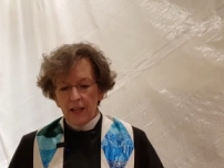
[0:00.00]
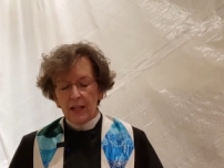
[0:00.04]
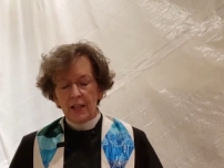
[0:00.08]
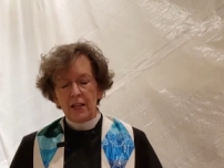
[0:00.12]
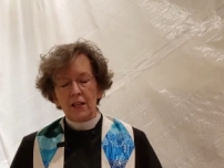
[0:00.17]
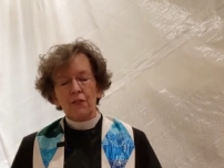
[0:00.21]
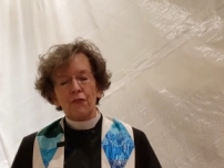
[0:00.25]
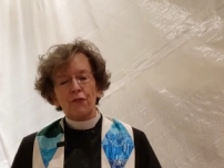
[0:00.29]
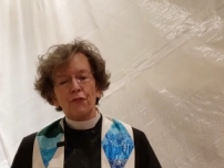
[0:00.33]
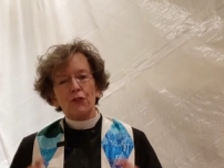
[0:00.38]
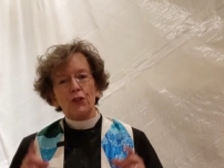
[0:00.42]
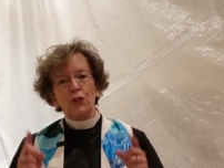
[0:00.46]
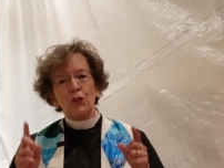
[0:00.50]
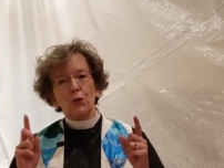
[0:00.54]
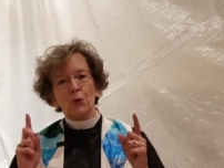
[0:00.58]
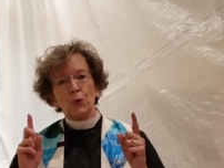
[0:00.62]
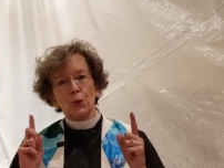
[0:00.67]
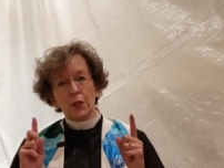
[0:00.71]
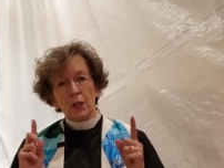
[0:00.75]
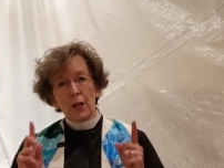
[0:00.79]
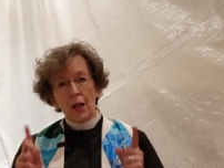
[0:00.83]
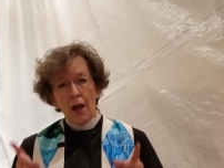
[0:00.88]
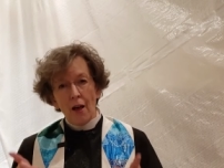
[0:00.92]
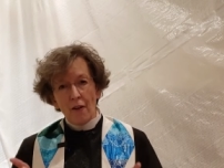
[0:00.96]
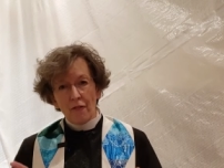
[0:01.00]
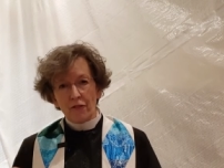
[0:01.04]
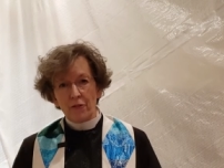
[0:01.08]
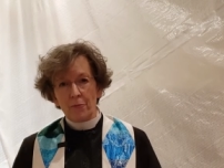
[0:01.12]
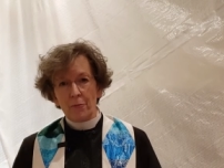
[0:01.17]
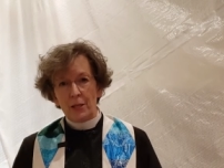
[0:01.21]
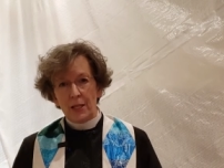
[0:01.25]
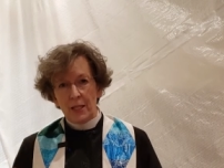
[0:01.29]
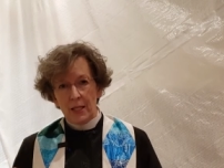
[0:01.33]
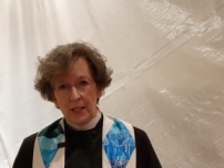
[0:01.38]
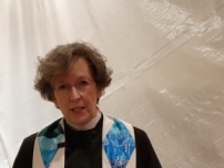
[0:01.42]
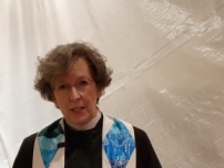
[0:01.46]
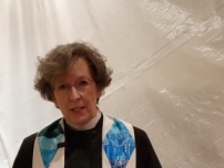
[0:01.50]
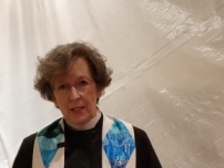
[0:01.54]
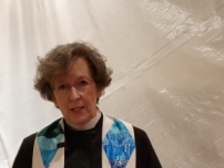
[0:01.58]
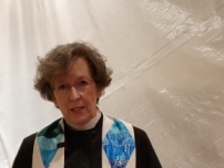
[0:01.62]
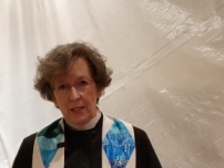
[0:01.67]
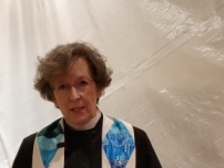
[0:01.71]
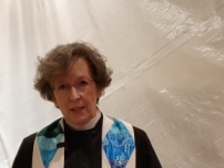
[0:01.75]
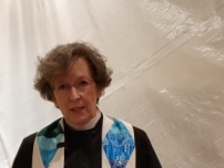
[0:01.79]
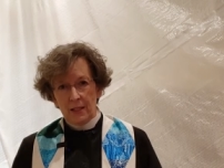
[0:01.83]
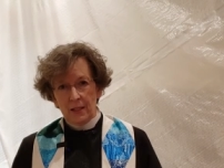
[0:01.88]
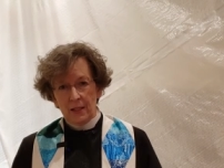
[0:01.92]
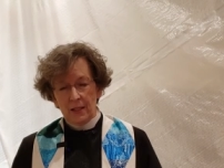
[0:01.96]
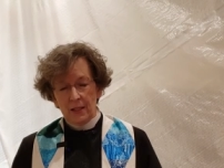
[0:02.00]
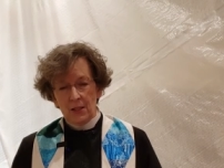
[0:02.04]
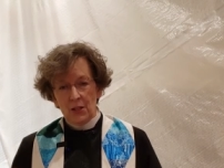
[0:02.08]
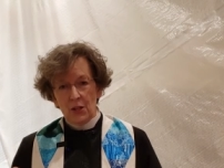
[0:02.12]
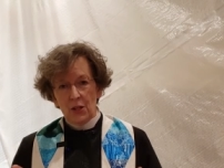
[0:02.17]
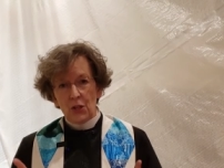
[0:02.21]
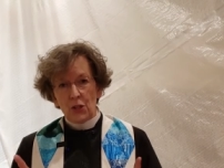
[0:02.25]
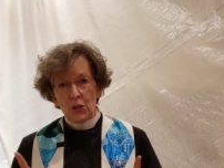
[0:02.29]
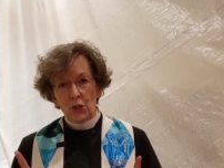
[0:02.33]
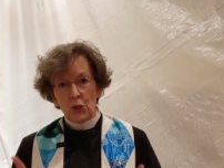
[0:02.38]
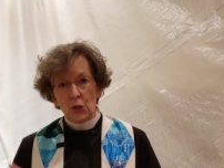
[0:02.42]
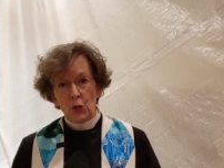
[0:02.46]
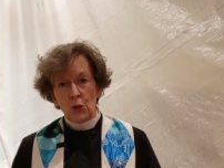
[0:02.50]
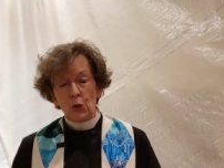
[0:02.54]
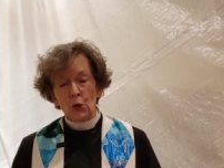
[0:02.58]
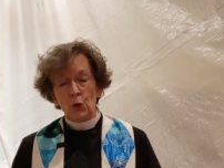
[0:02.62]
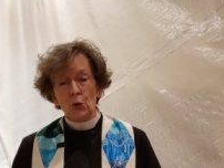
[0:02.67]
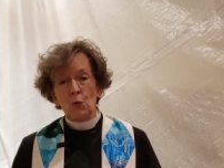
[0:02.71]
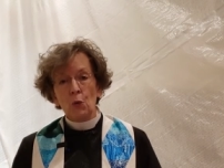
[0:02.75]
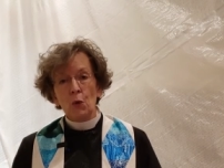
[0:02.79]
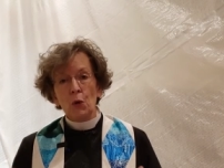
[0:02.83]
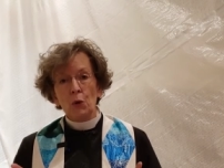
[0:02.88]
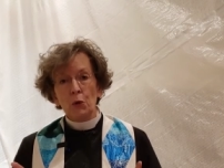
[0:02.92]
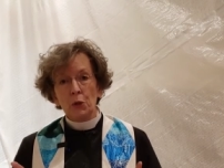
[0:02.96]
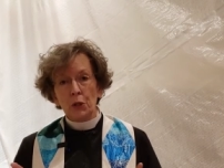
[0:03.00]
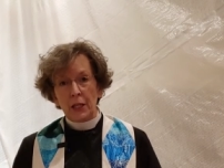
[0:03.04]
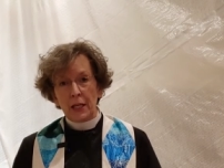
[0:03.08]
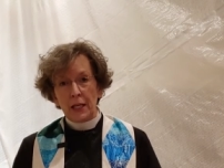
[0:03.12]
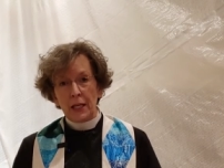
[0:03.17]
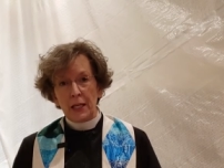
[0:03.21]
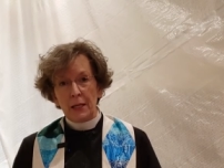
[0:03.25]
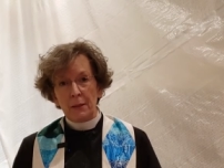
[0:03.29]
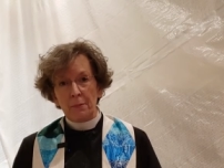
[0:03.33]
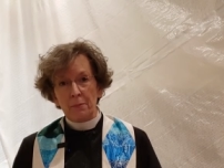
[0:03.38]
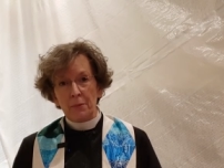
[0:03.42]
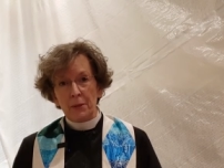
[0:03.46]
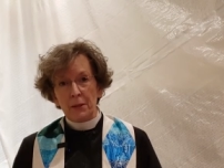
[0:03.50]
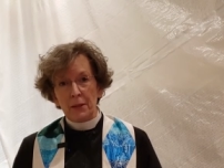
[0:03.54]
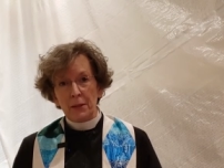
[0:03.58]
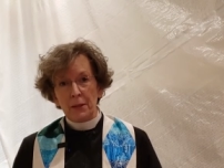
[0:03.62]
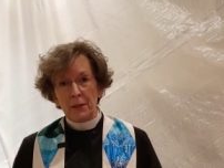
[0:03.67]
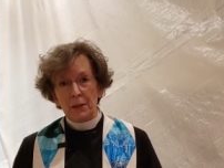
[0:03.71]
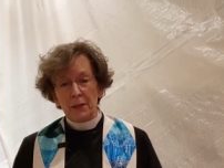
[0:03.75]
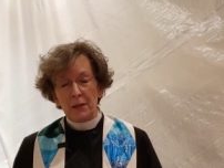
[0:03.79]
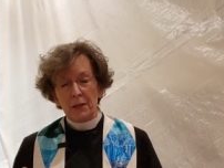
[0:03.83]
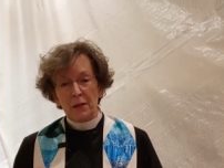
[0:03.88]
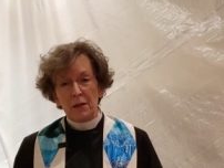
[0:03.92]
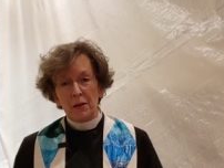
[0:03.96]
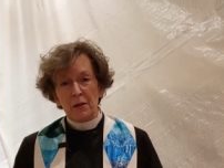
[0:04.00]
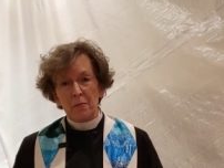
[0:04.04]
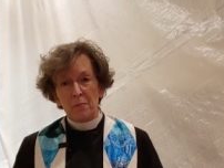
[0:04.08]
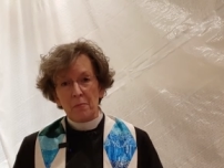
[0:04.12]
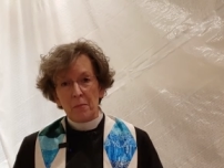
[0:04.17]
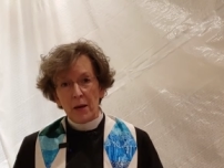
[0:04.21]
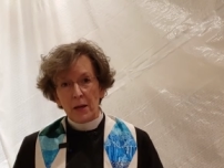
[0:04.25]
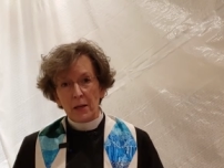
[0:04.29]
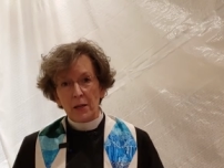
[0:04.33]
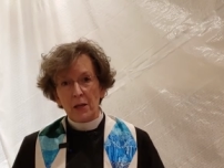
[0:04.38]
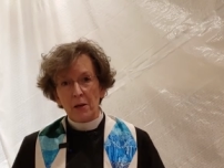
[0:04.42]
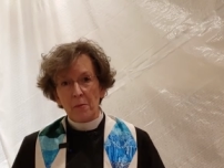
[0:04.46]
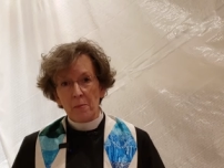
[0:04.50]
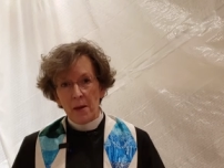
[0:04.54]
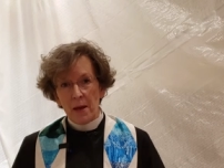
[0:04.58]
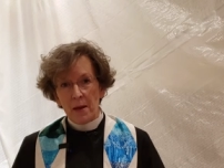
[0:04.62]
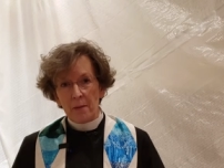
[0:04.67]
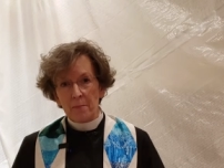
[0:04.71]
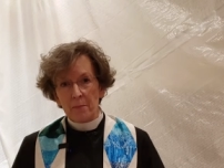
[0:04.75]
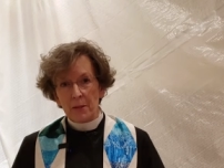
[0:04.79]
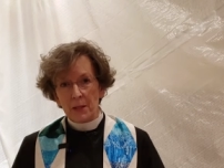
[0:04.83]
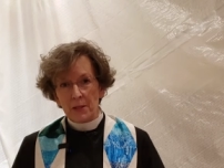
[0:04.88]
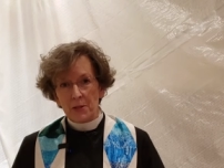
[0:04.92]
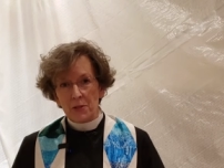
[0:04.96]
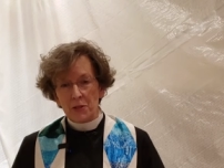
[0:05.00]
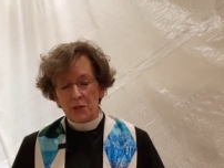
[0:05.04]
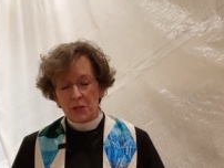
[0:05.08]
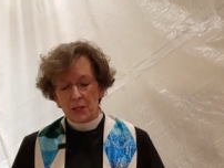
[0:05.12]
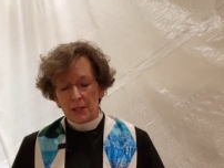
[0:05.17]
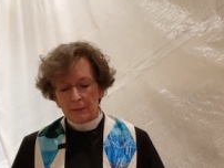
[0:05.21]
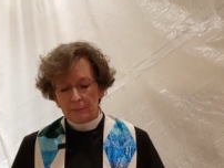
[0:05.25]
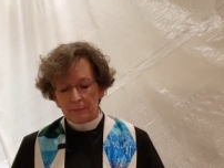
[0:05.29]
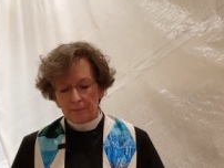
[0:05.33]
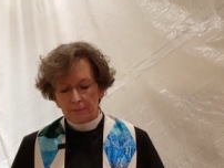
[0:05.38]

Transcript: If you love me, you will keep my commandments.